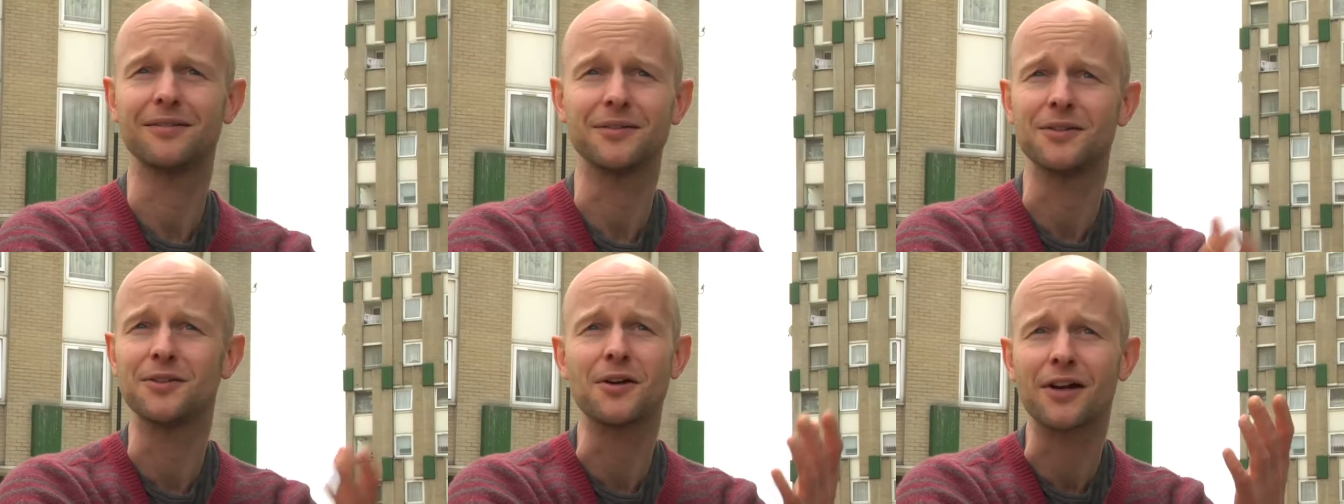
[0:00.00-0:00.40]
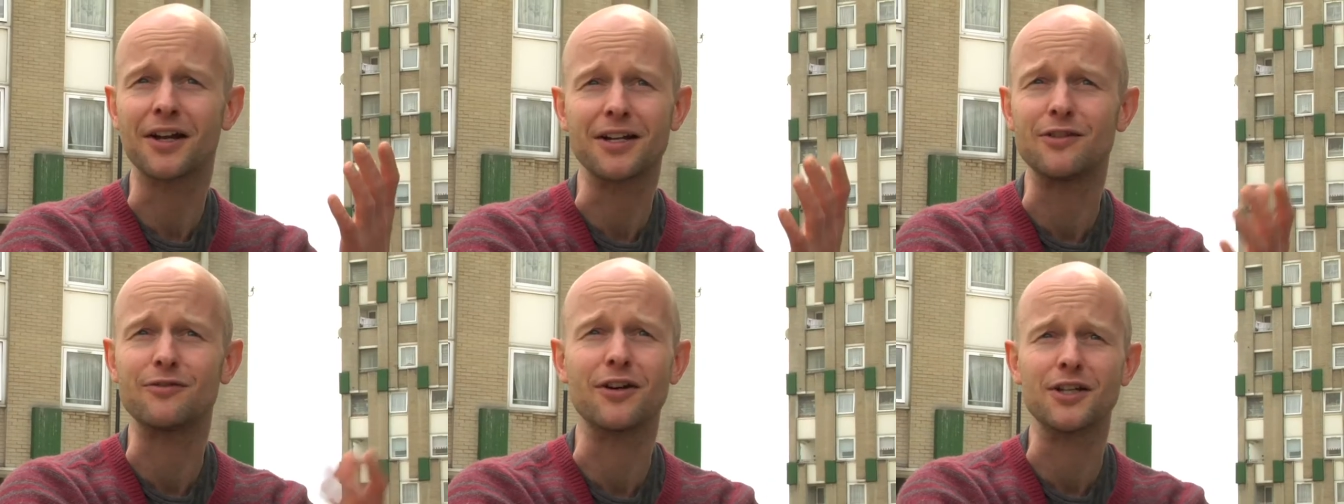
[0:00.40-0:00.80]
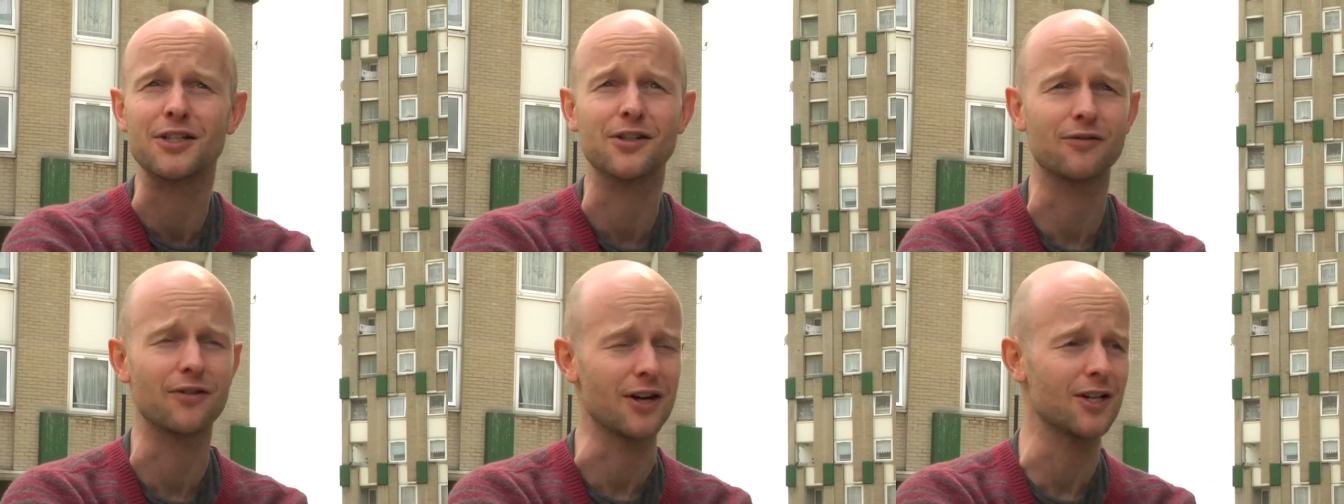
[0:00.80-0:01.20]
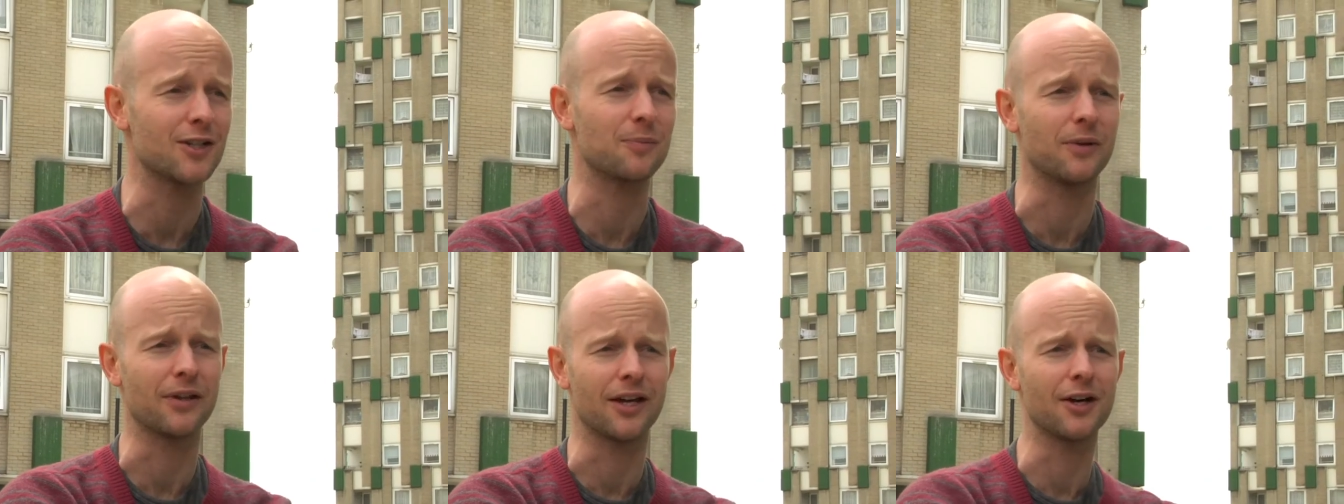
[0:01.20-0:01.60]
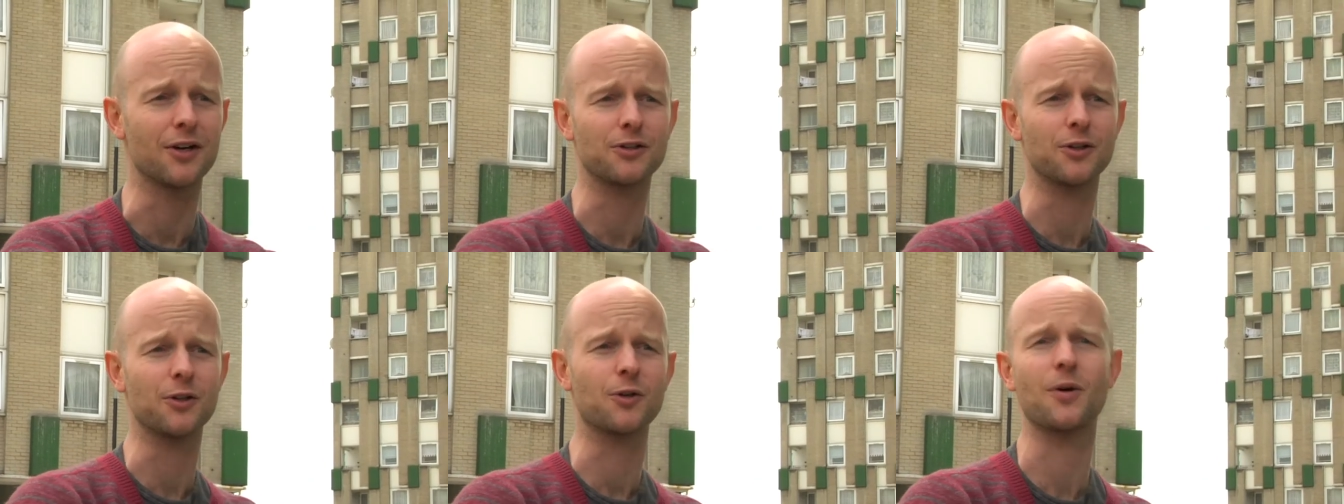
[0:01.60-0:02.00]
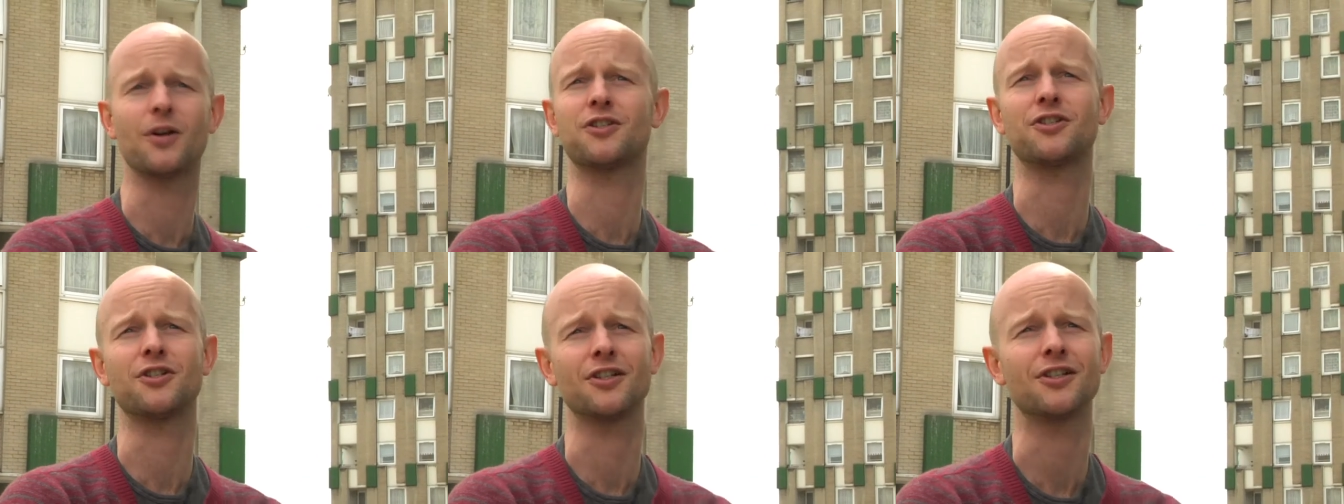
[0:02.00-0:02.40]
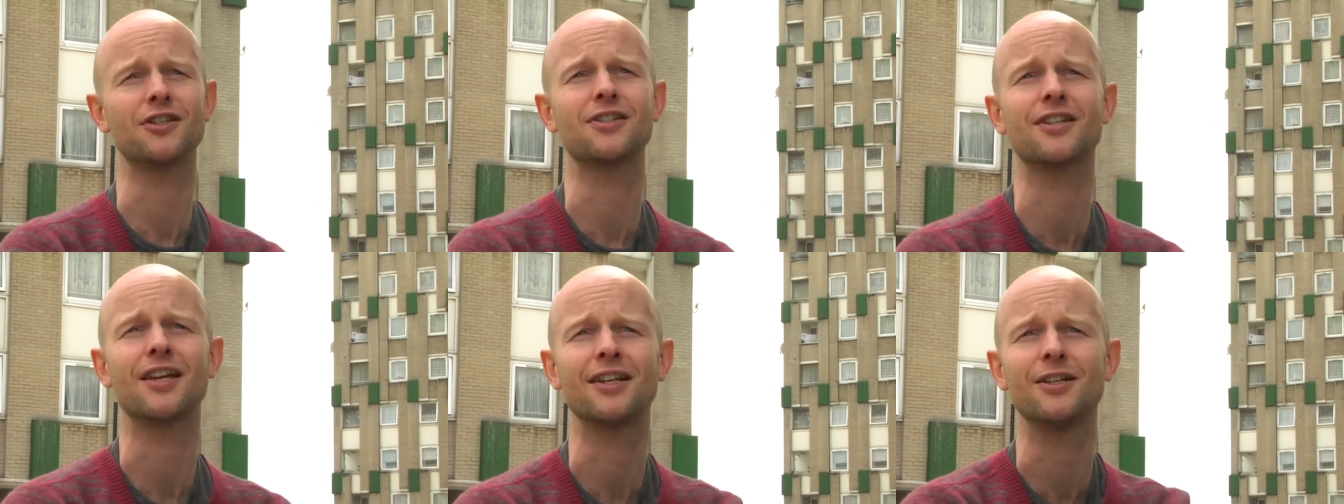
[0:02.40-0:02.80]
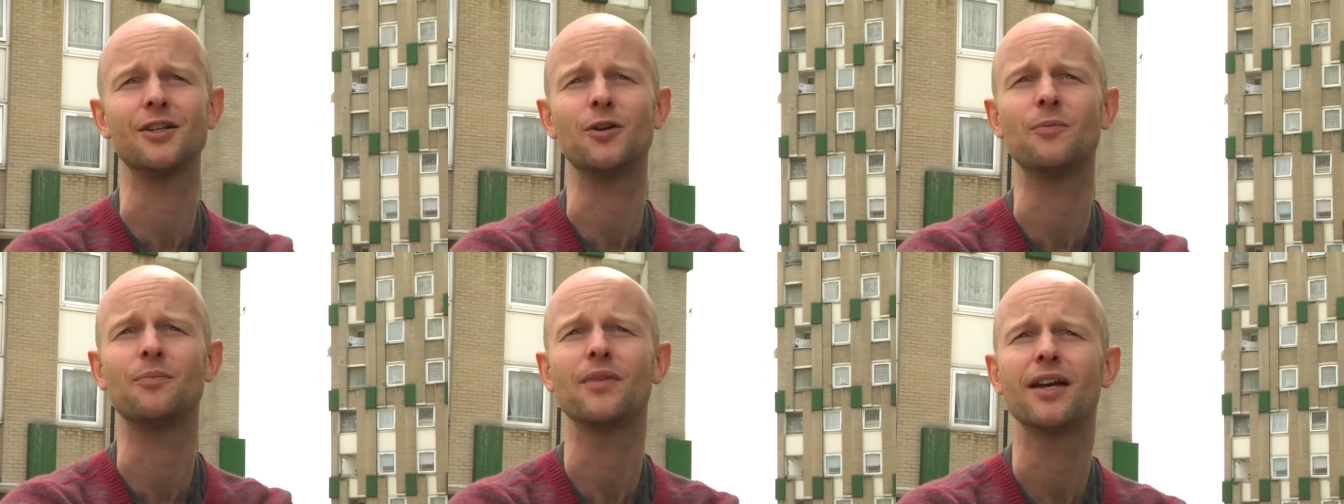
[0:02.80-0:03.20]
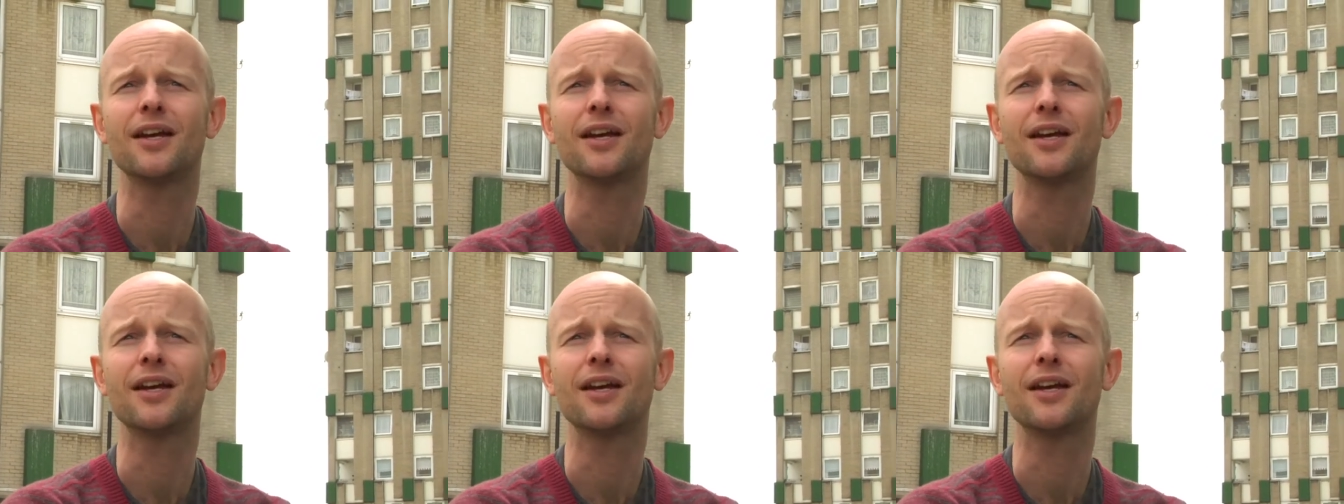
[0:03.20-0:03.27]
you don't get any face to face, but they ask you questions and you